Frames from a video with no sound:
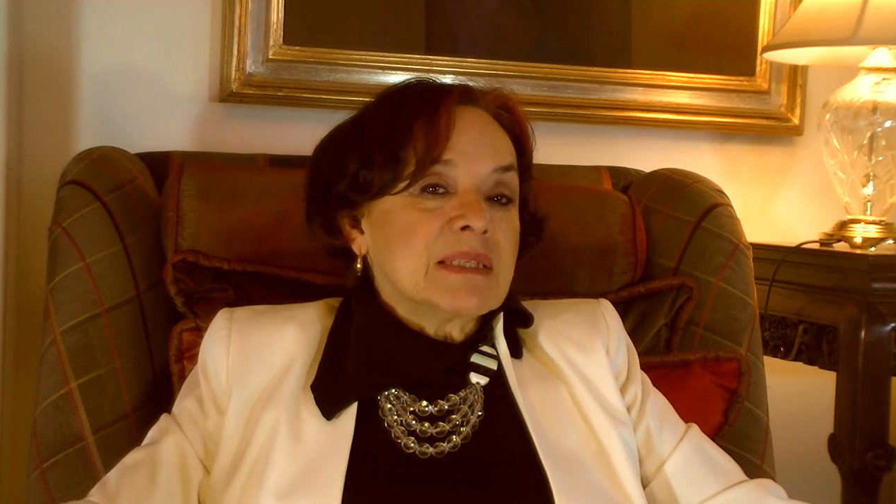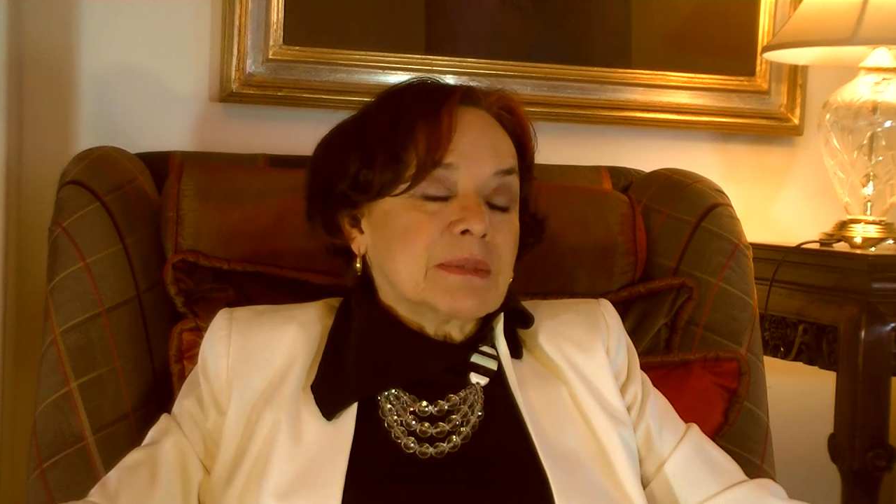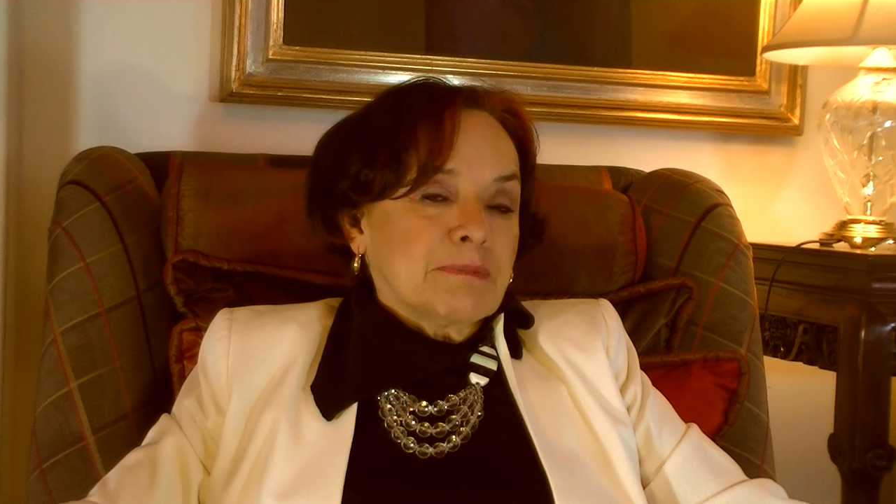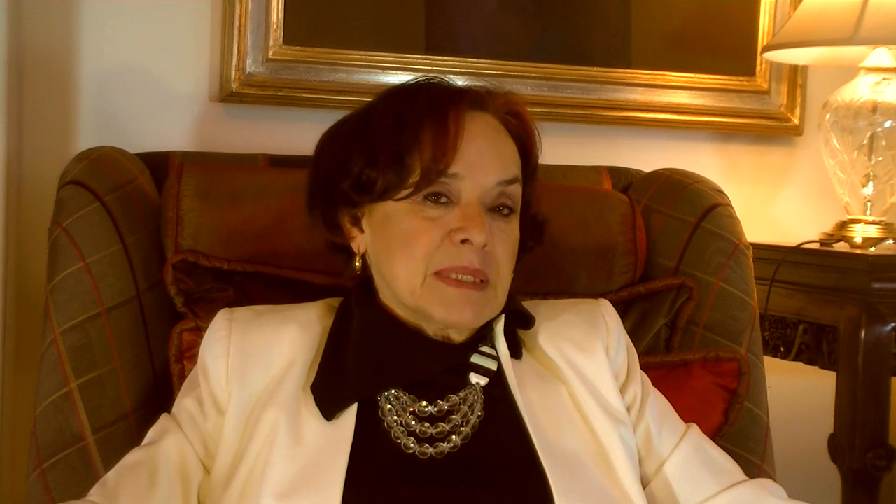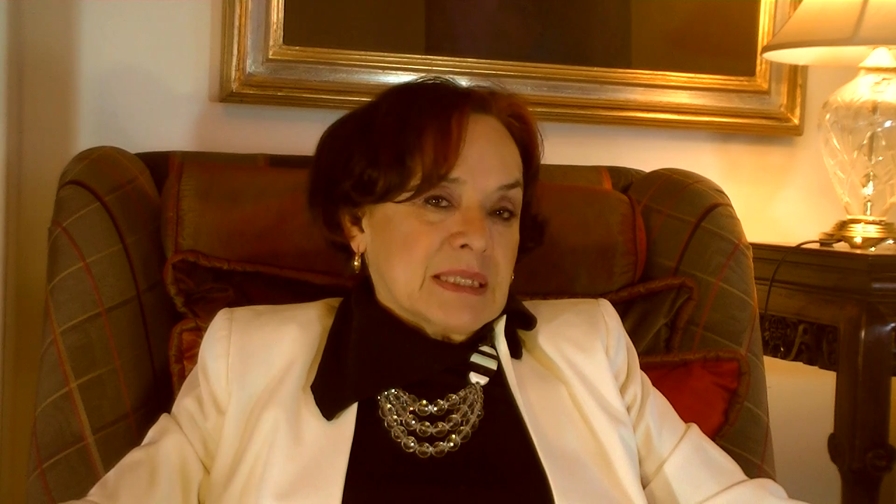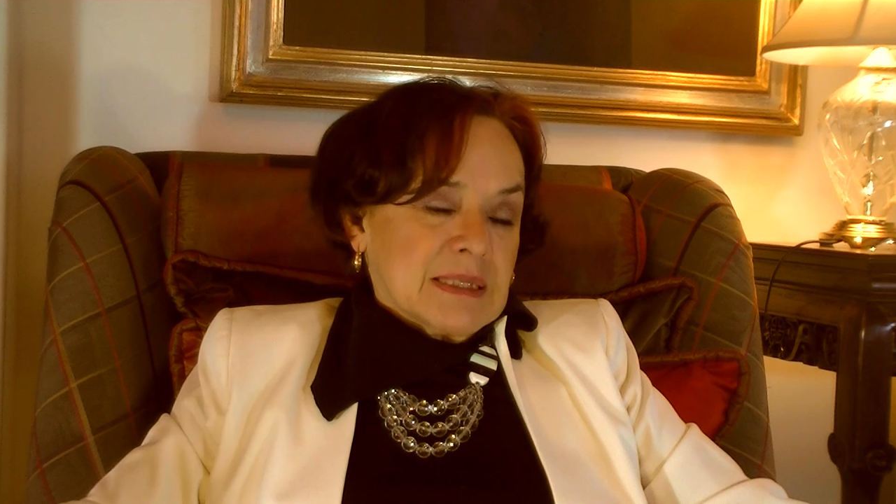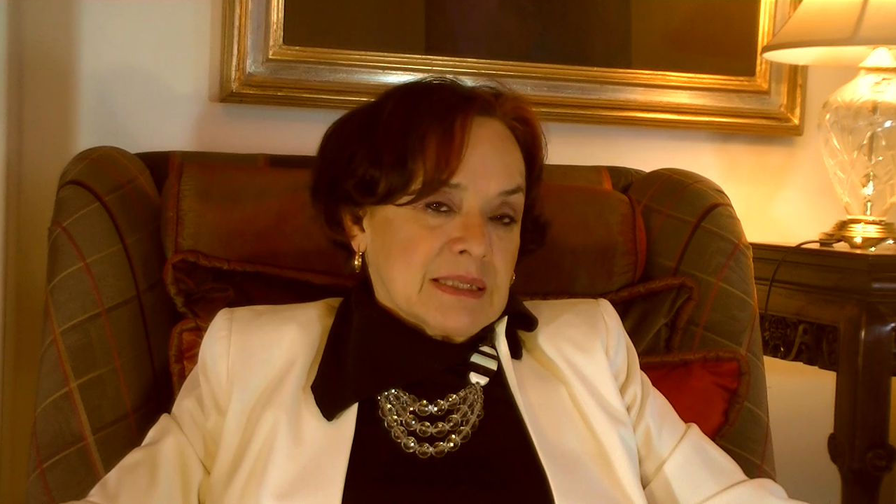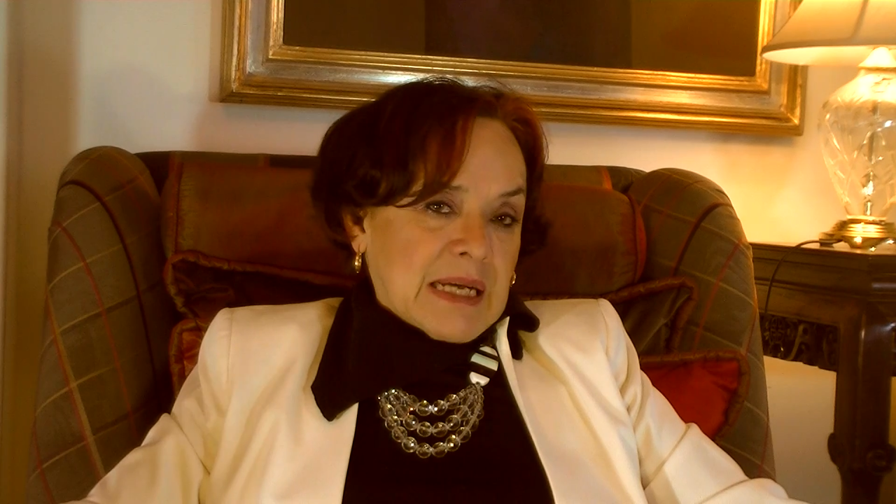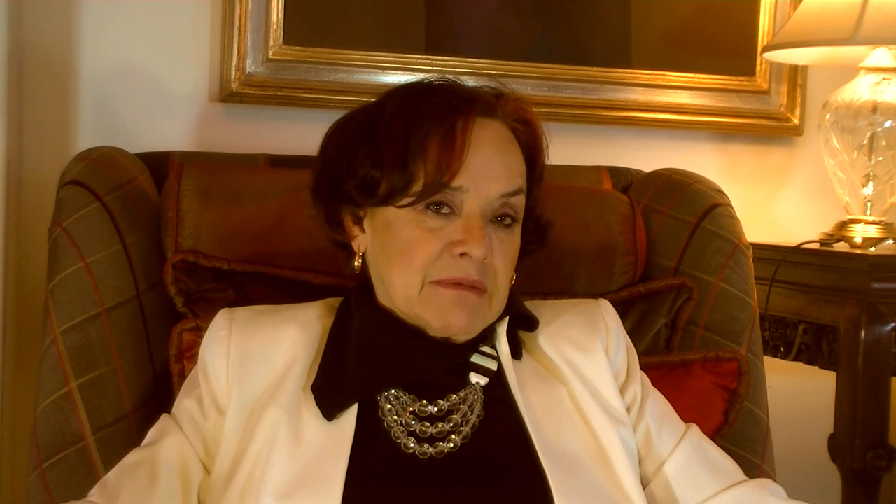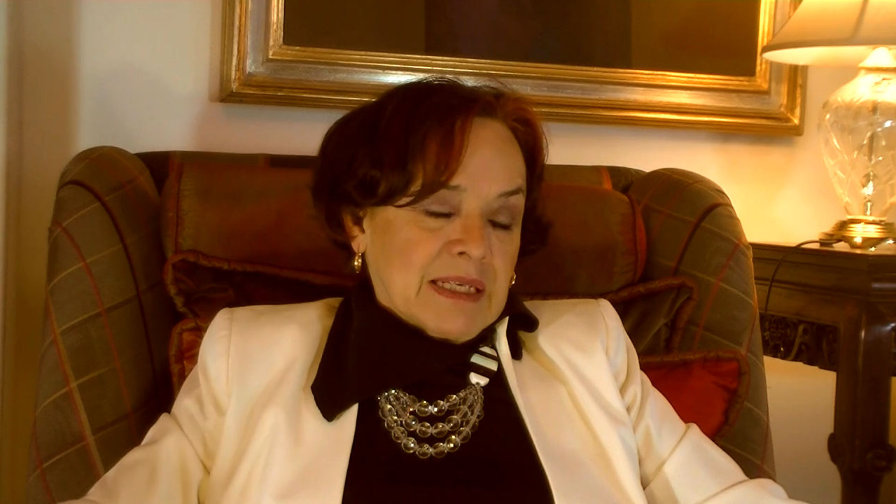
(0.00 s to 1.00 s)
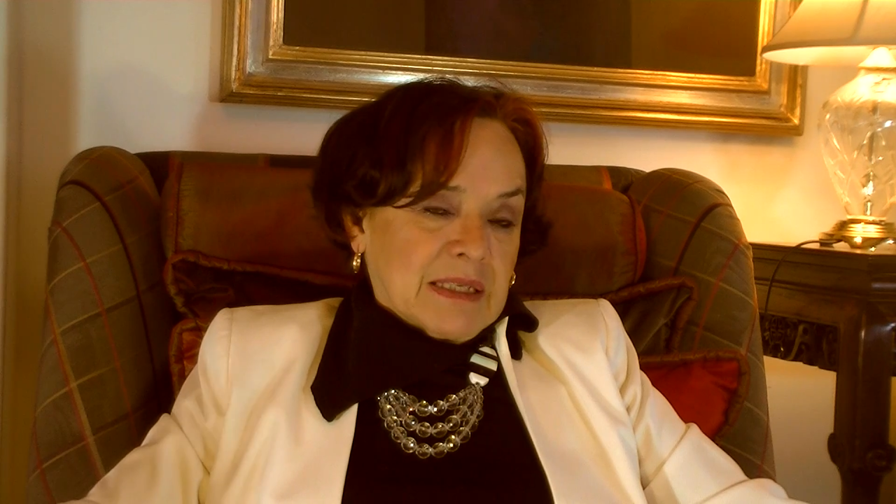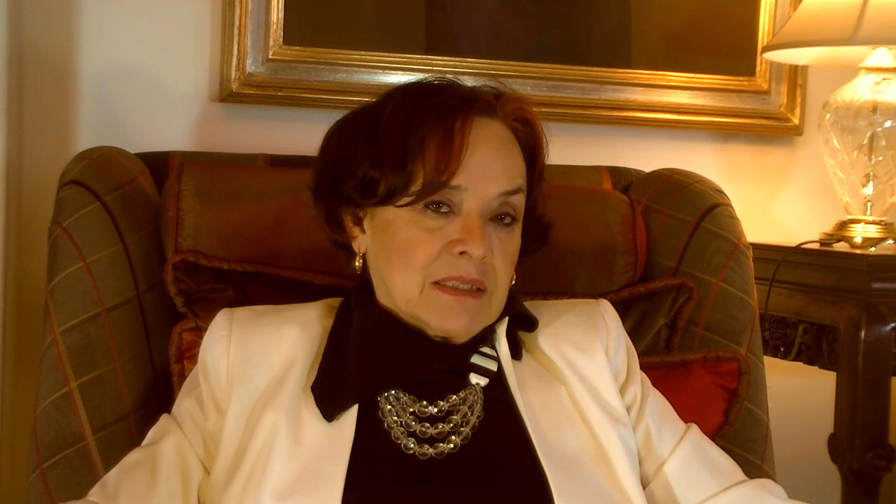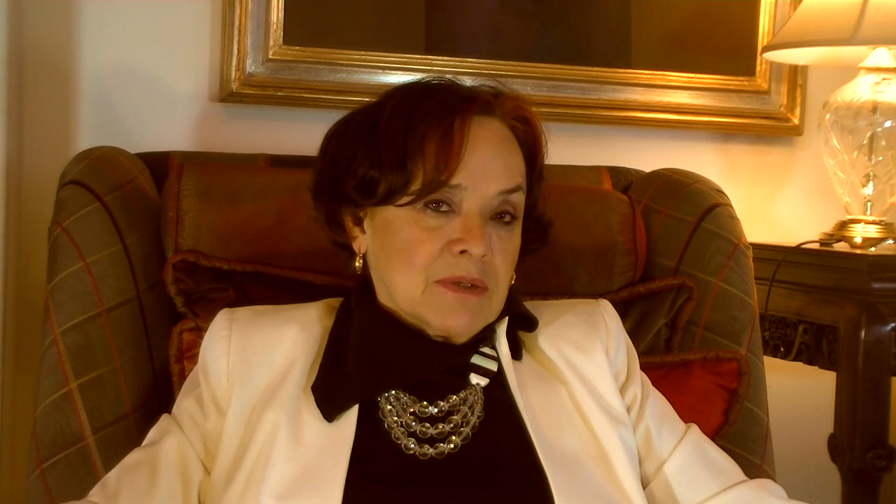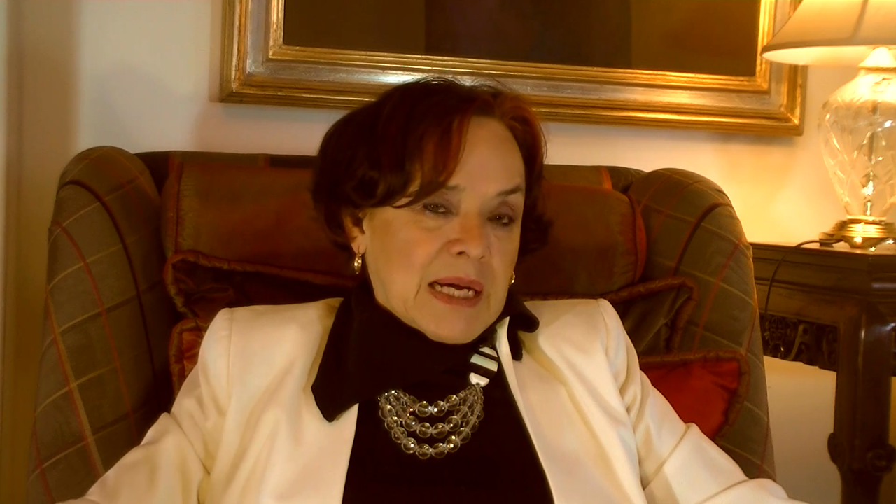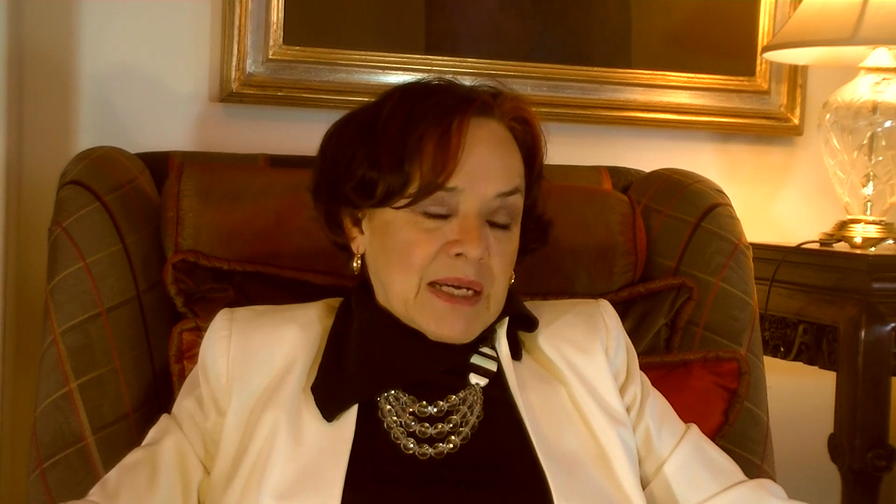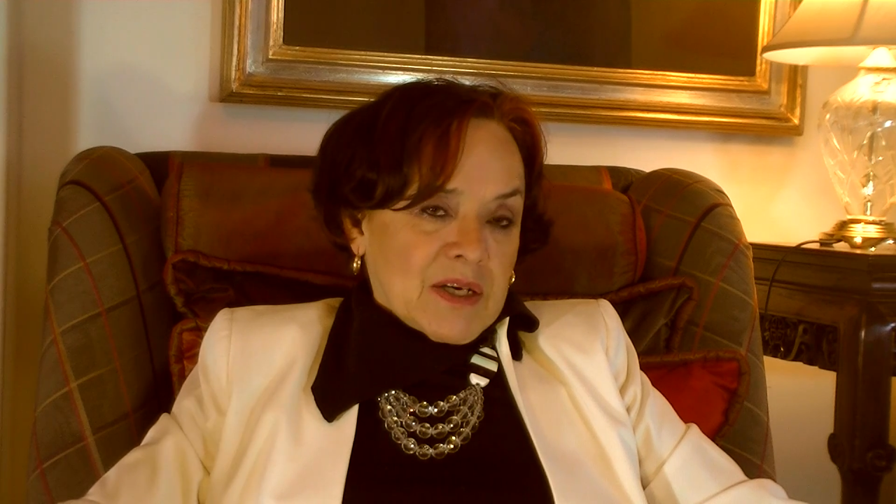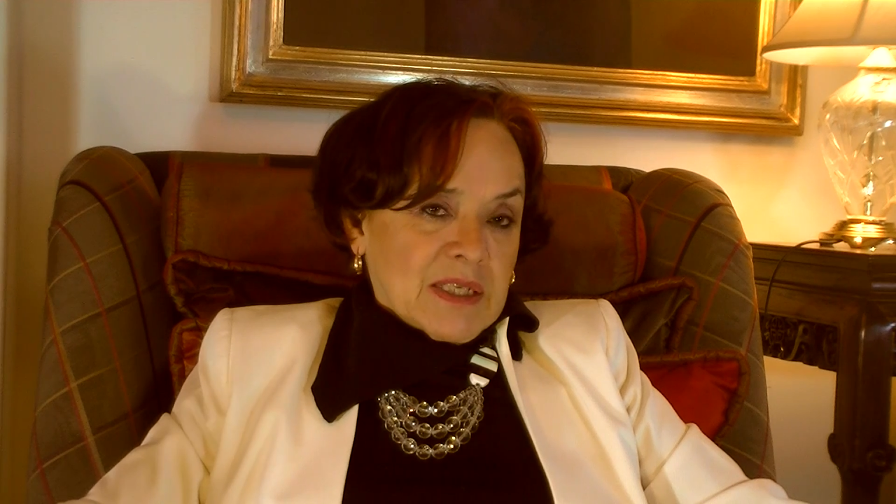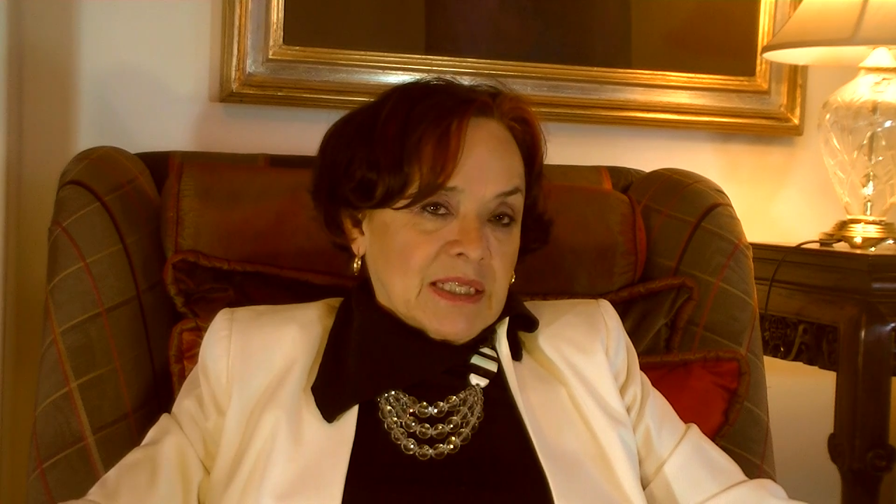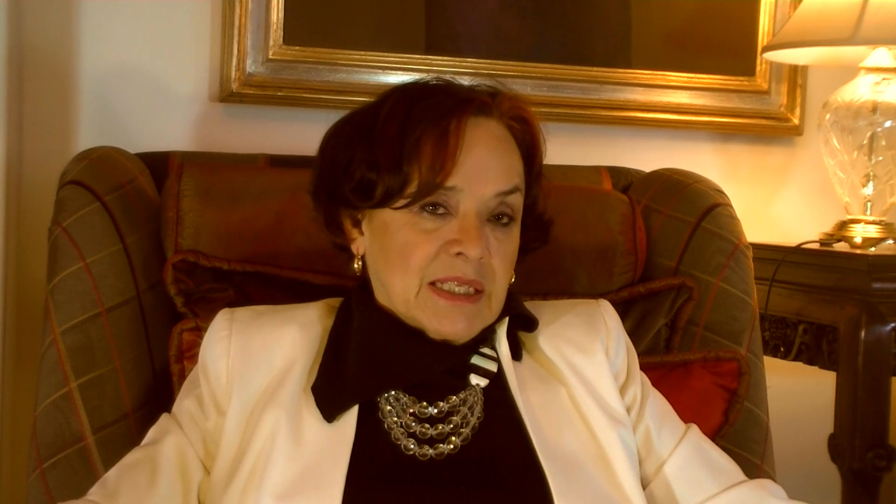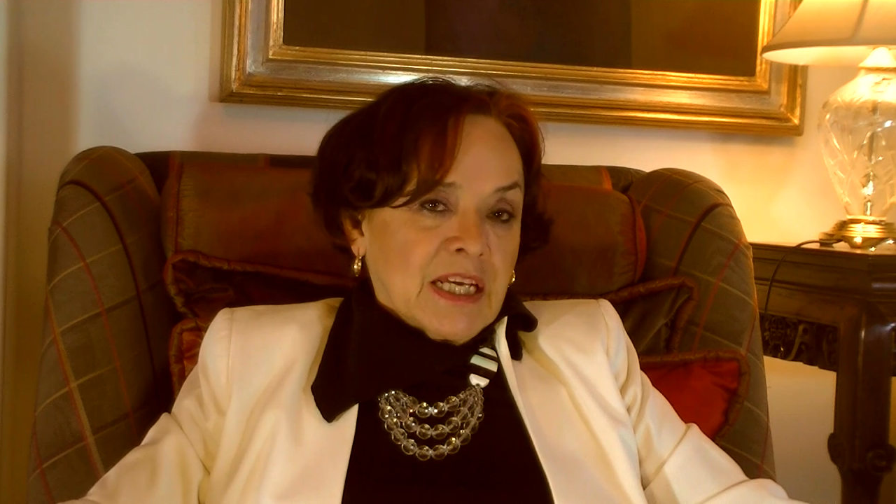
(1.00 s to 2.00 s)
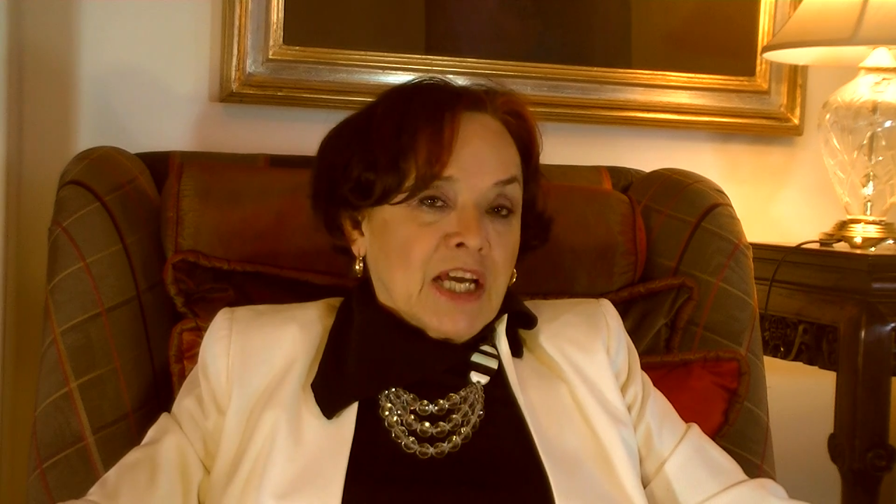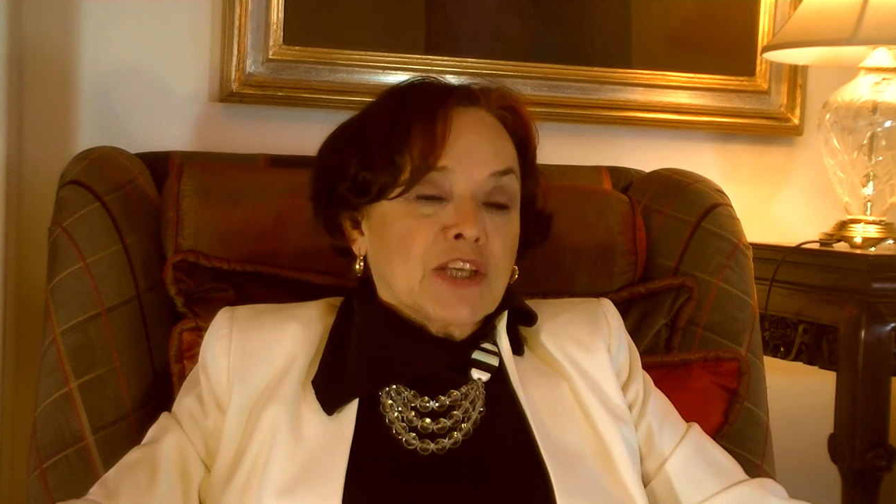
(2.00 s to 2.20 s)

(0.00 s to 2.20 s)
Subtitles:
submitted directly to IRD.